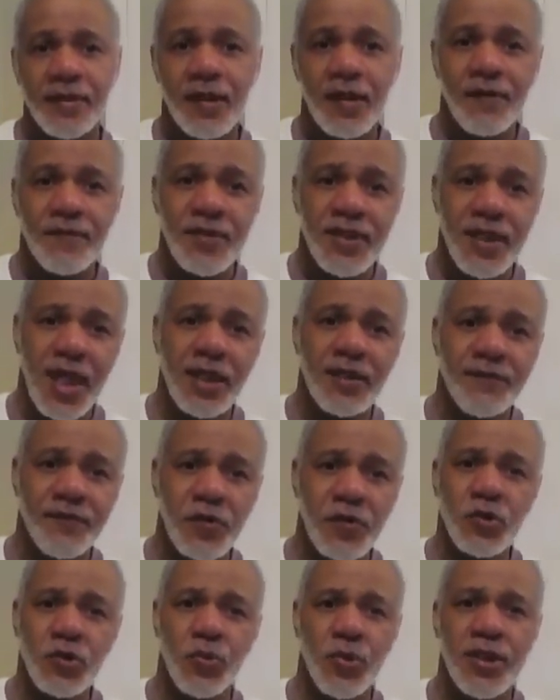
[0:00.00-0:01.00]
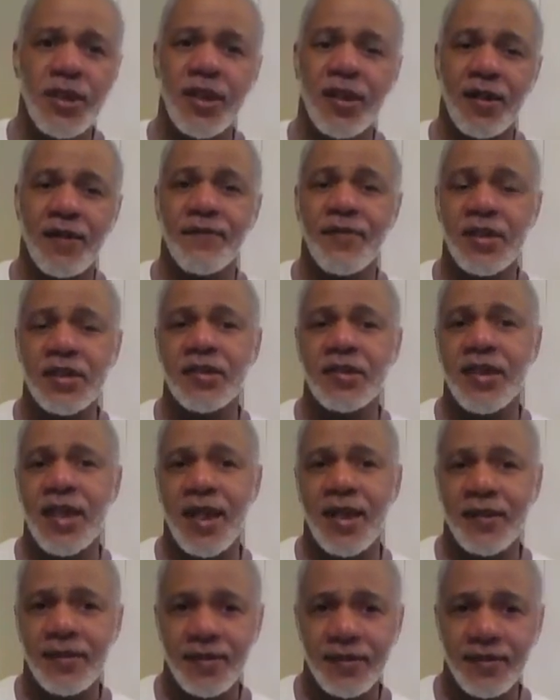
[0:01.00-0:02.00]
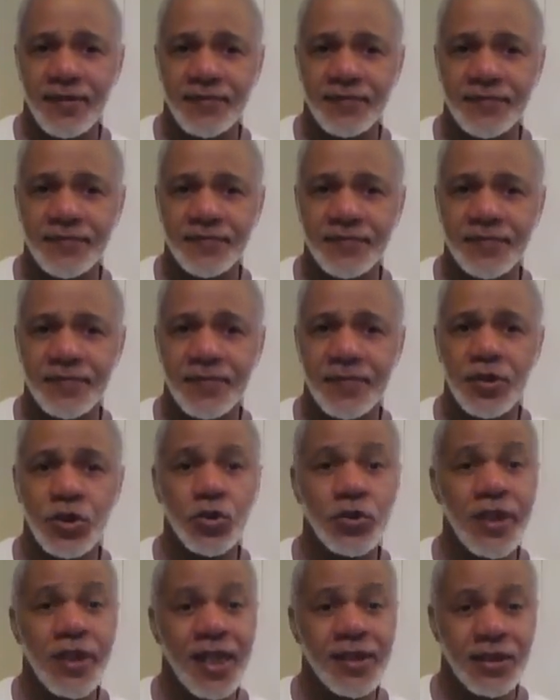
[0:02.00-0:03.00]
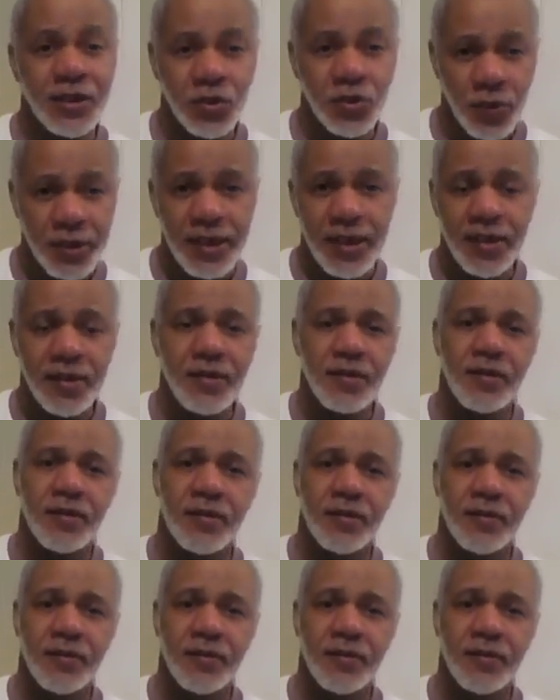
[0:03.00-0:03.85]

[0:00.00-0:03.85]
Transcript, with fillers: of the anniversary of his death, July the 20th.